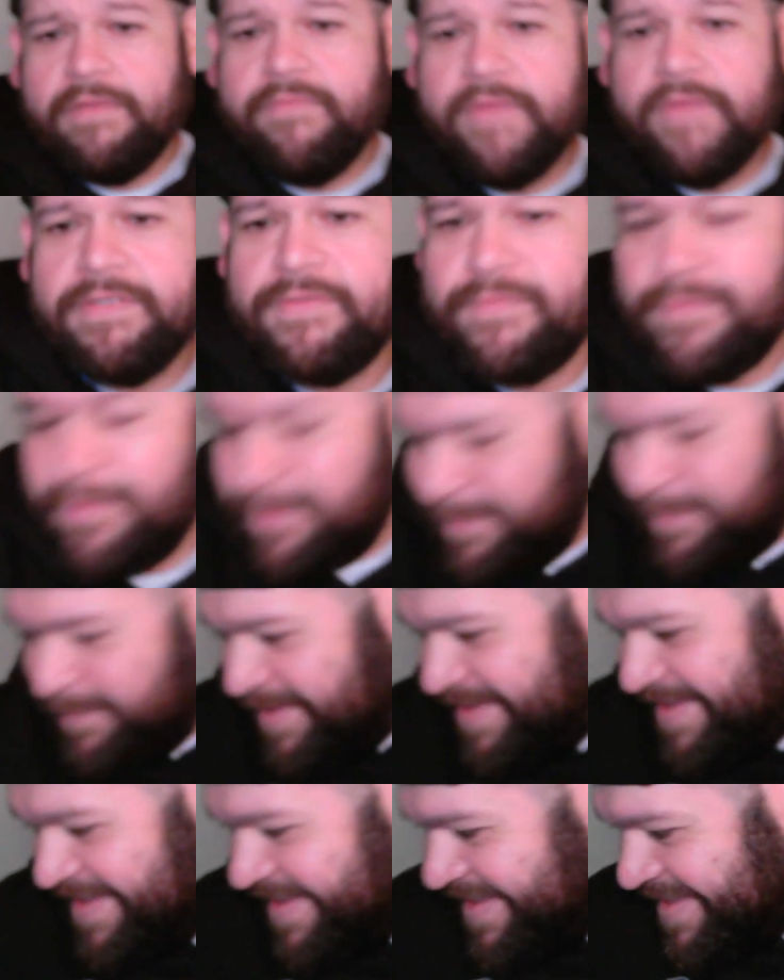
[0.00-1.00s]
I vouch for
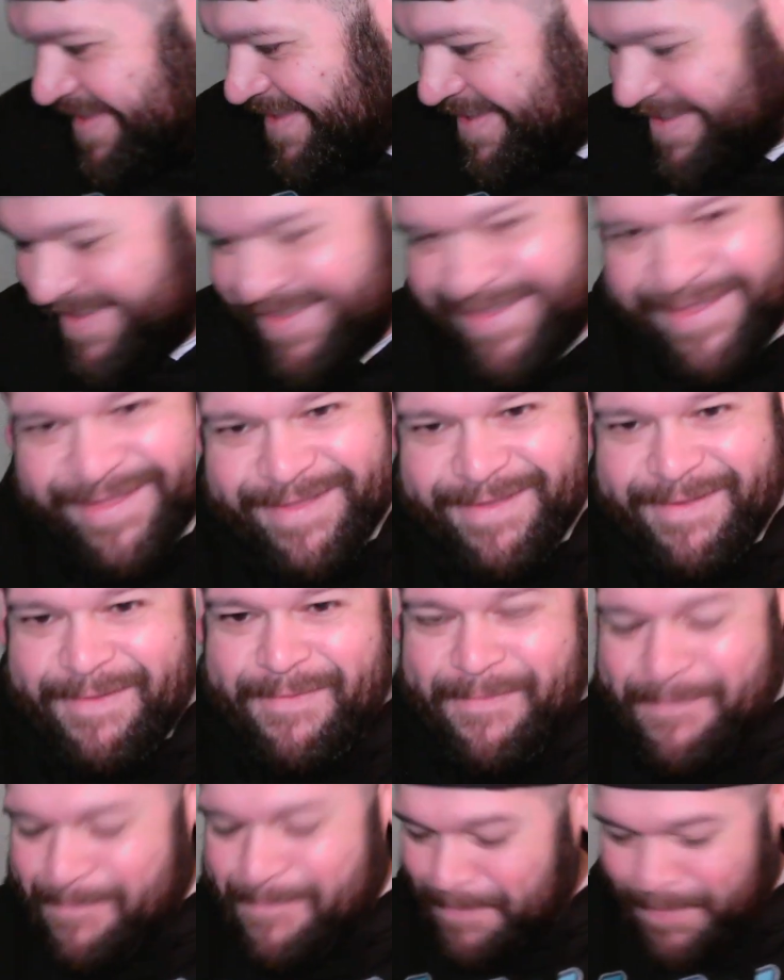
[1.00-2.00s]
him.
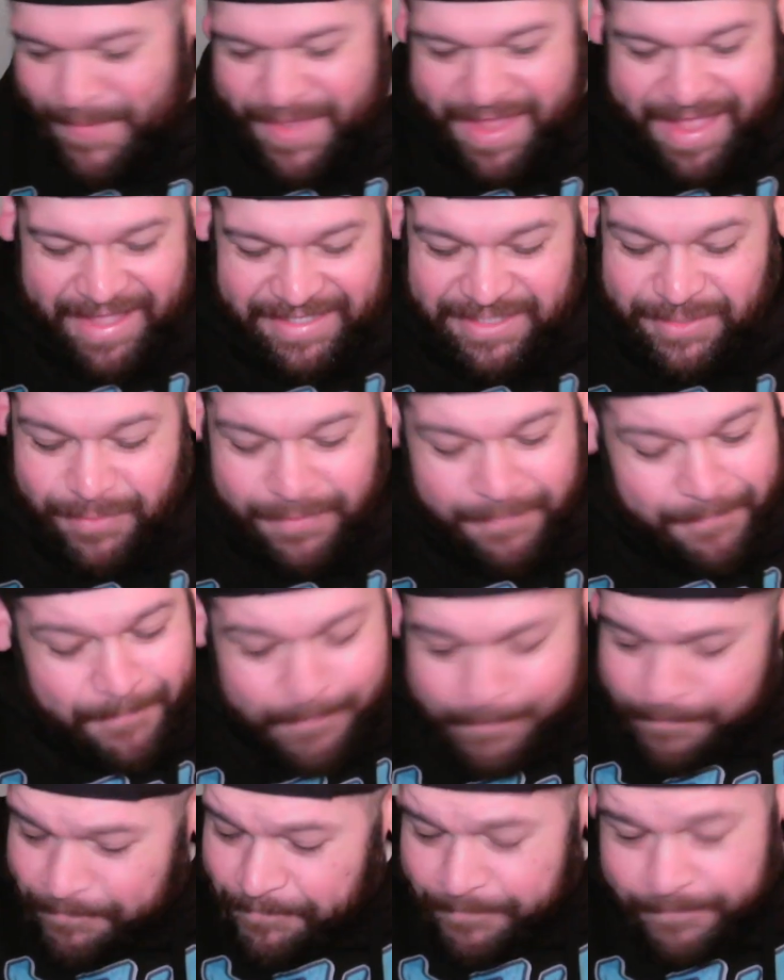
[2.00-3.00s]
Yeah, so
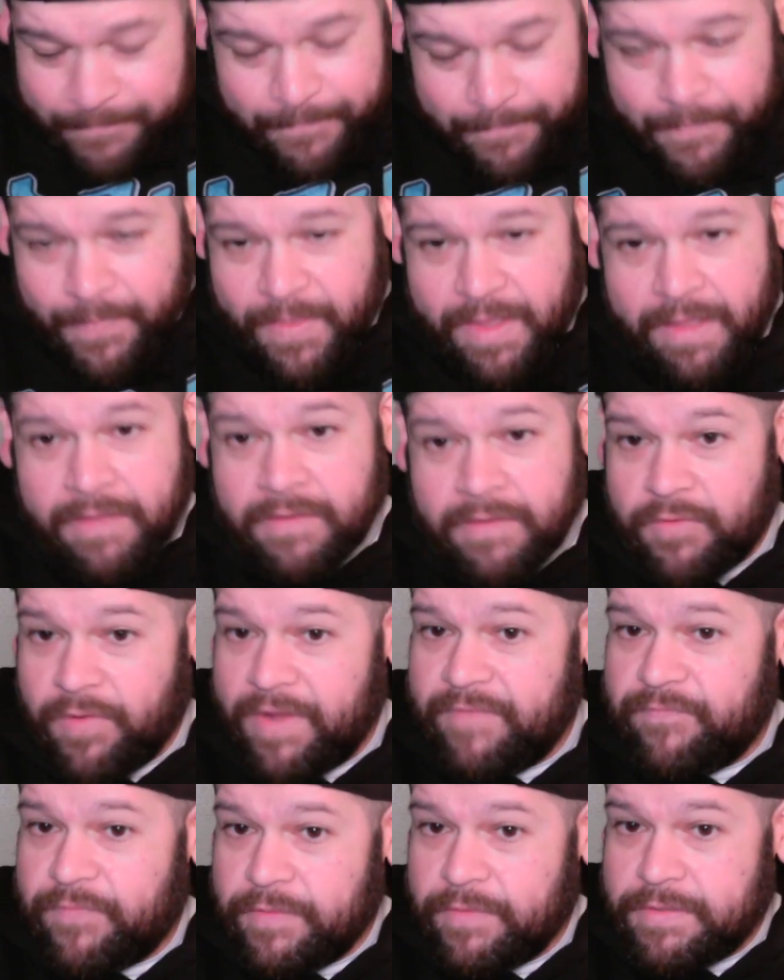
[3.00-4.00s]

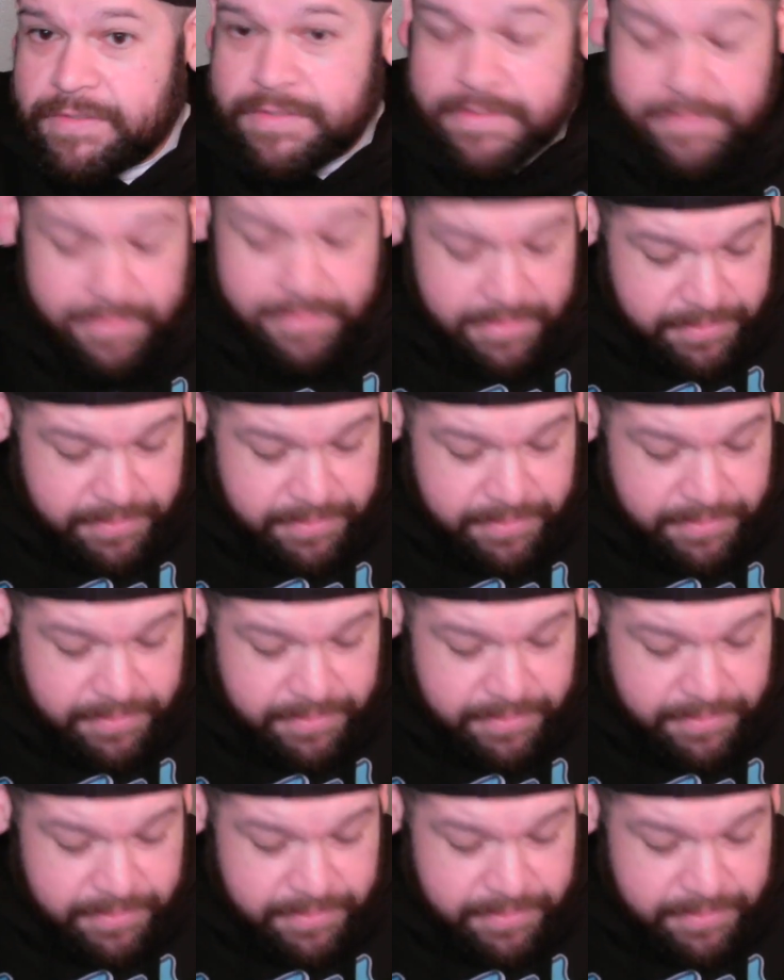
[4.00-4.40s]
great first